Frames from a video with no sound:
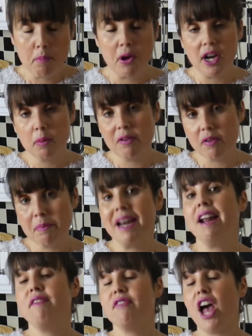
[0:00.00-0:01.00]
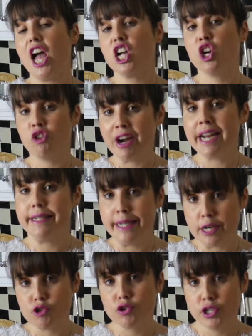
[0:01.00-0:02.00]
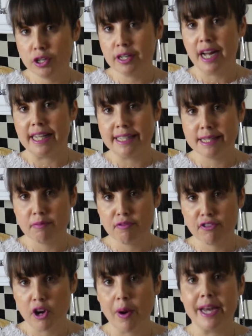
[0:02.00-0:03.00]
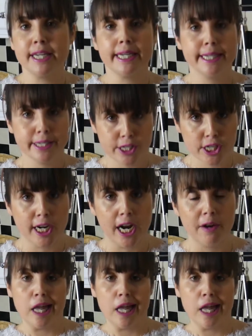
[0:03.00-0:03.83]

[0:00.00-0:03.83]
put it with a bit of Greek natural yogurt and some fruit and you're good to go.